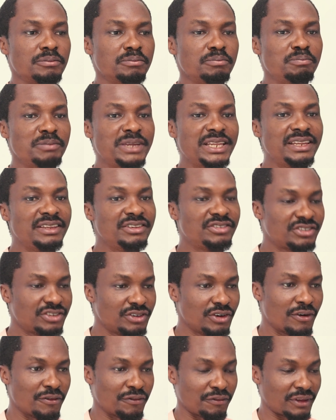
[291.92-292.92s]

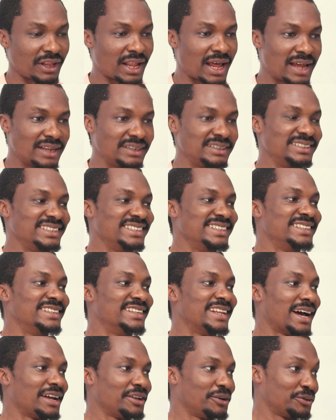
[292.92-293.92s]
Ministry of Land in
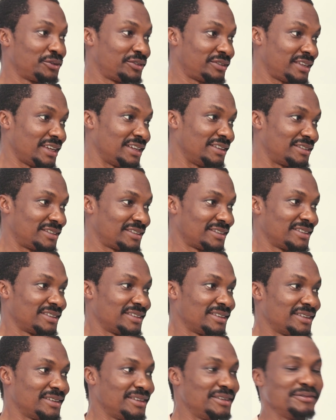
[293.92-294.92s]
that your state.
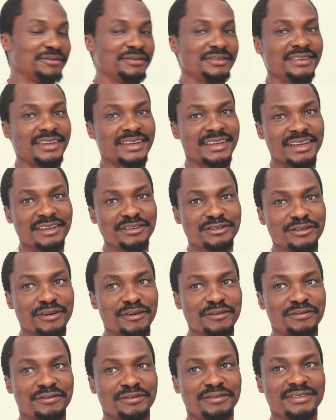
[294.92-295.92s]
If it's a case
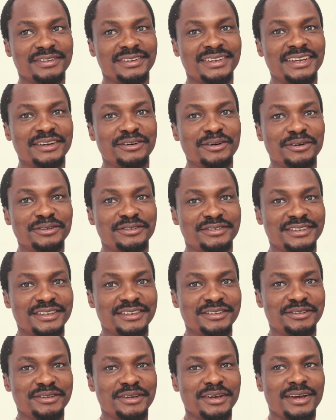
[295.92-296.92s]
of Lagos
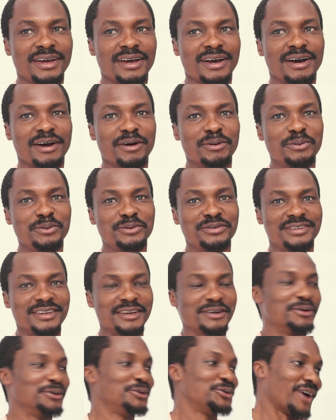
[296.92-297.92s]
State, I would say
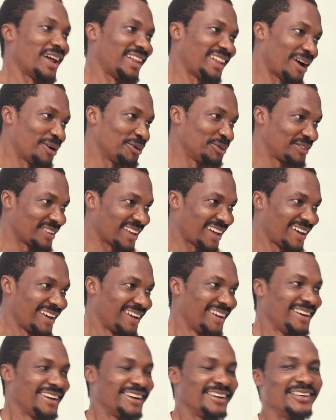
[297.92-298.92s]
go to Alausa,
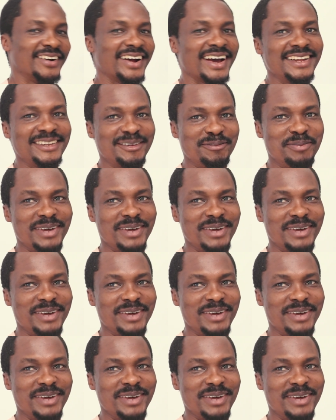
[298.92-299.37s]
right?